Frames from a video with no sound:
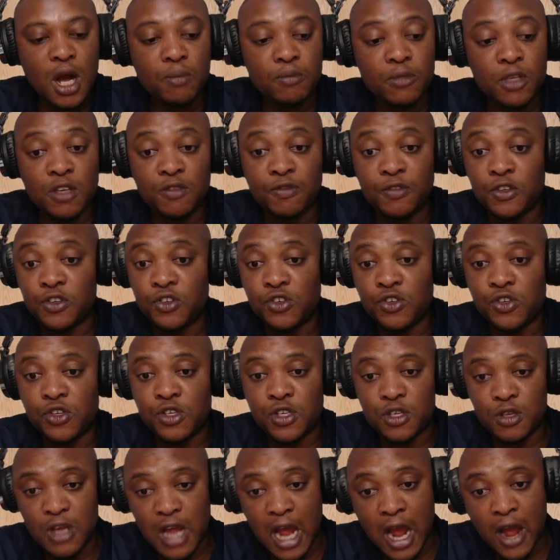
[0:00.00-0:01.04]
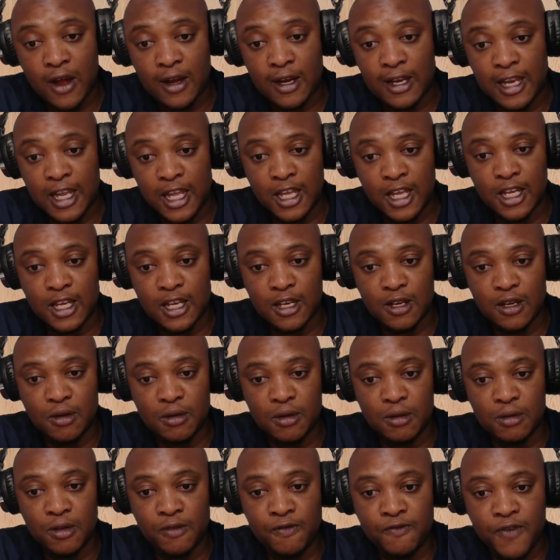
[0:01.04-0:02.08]
If you use our link,
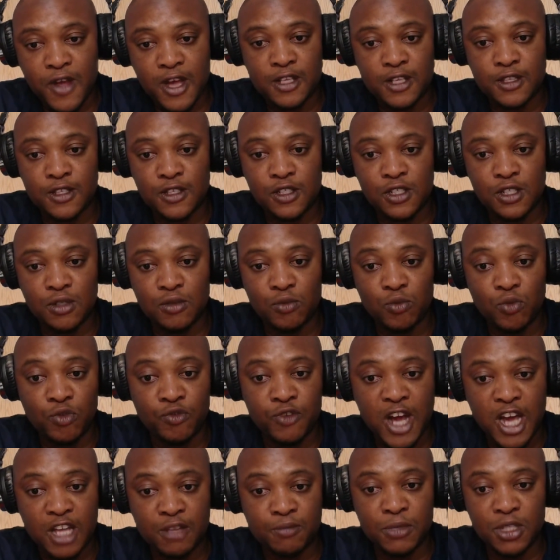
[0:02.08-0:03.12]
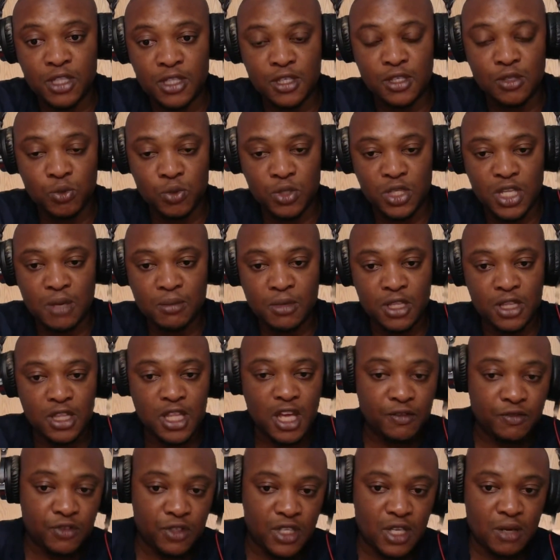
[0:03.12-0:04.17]
InvestEngine, we've had meetings with them,
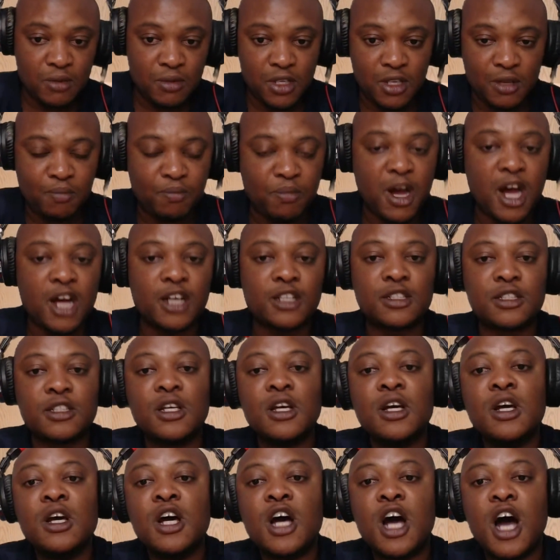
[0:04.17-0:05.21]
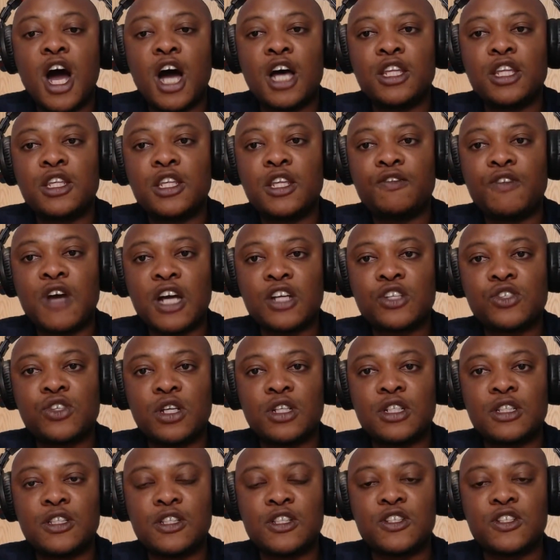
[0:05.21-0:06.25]
interviewed them in the past, and they've
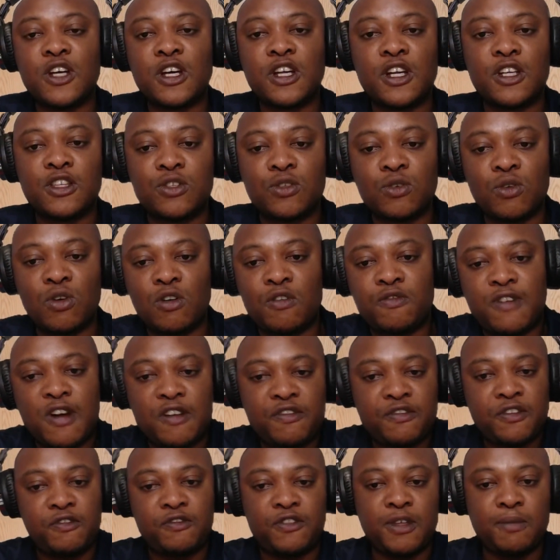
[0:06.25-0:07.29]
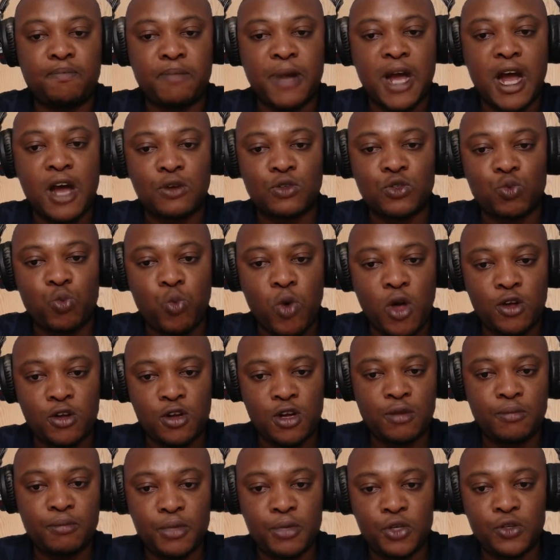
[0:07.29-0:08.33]
actually decided to offer £50
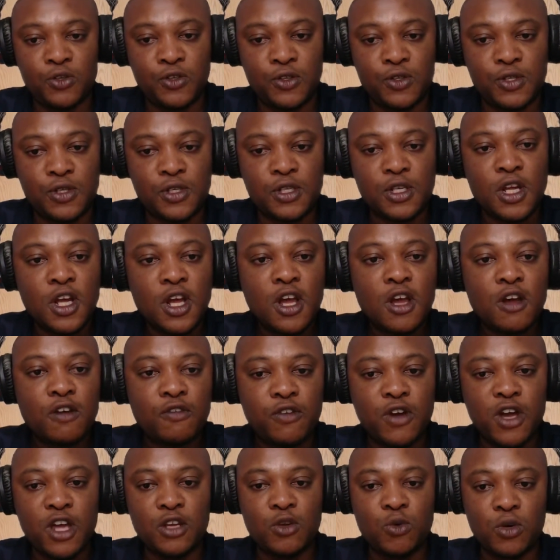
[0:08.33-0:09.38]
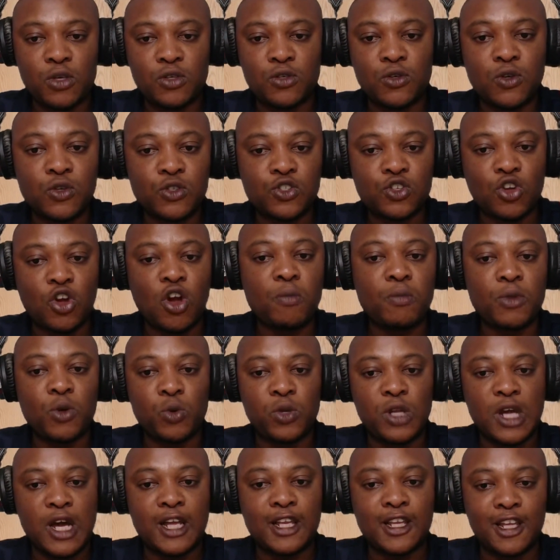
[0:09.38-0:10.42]
welcome bonus for anyone who's coming with
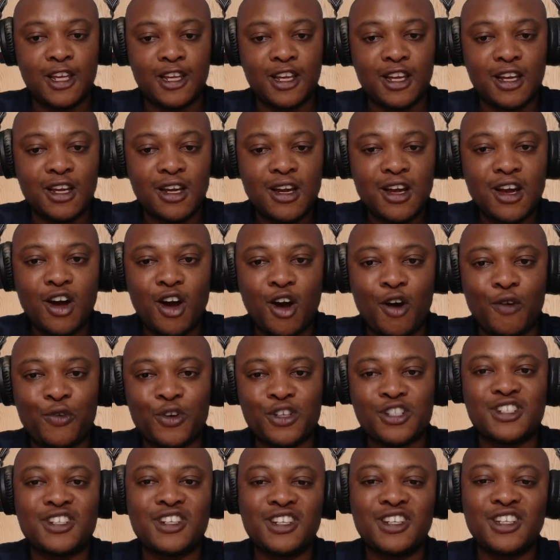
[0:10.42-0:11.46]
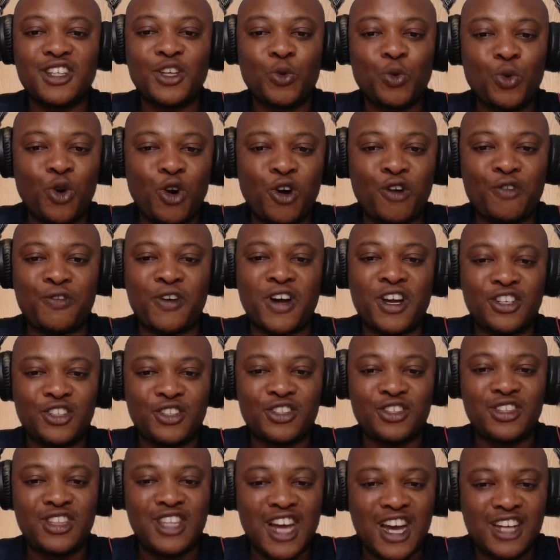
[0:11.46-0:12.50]
our link. Unfortunately, they won't offer you
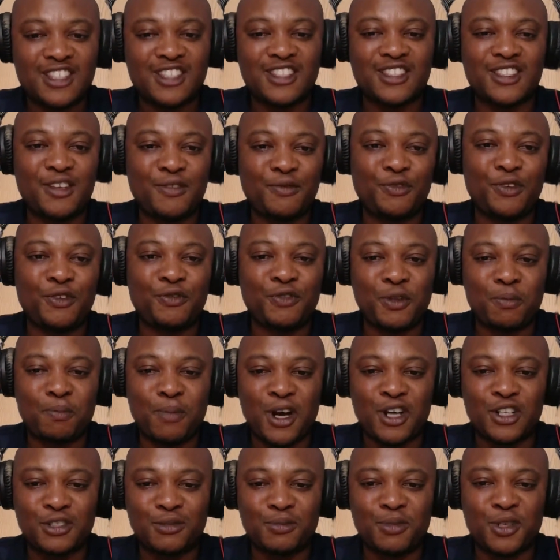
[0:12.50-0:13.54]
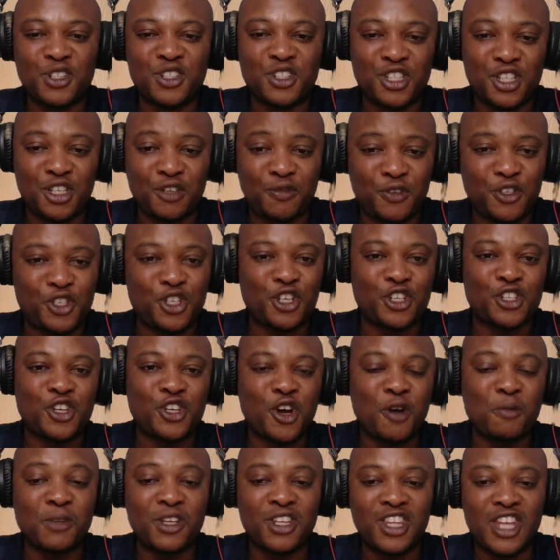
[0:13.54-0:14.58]
that same £50 bonus if you just
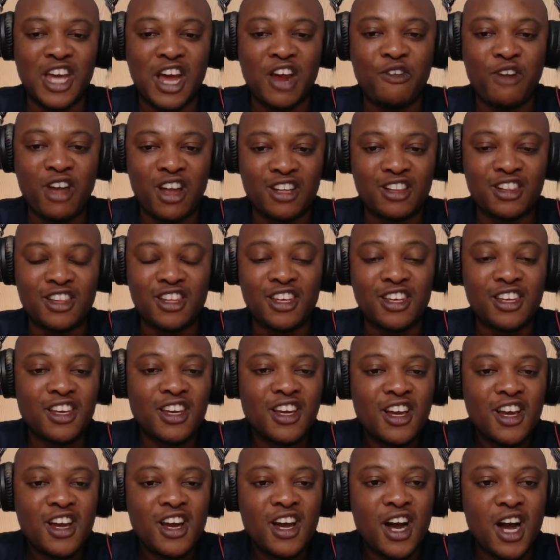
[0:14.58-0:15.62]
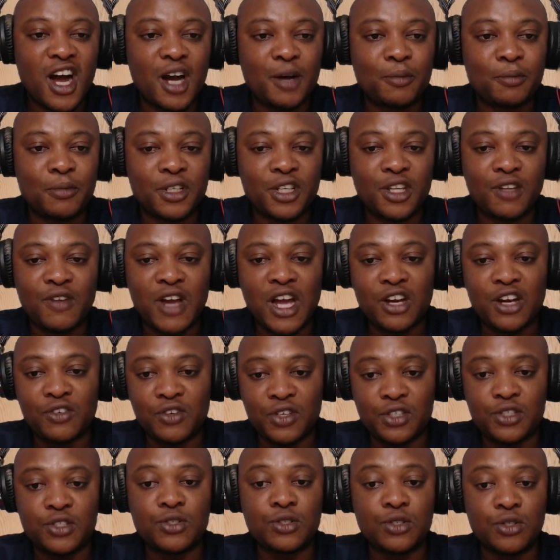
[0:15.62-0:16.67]
come in directly, but they've
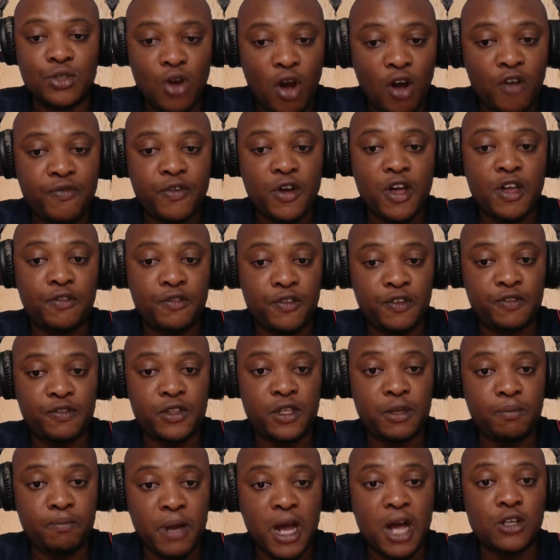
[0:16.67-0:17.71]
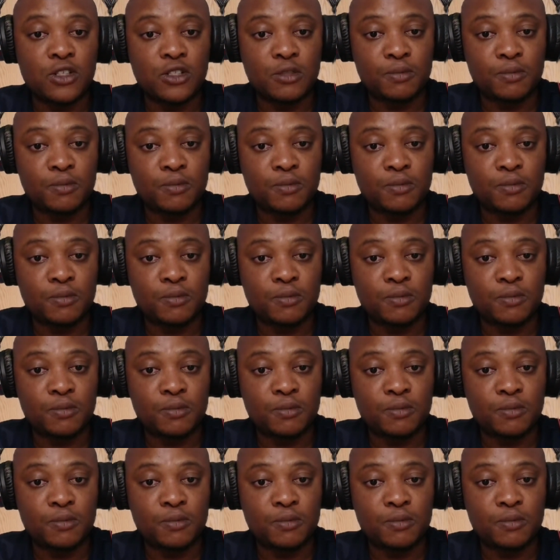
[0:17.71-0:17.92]
agreed to offer a £50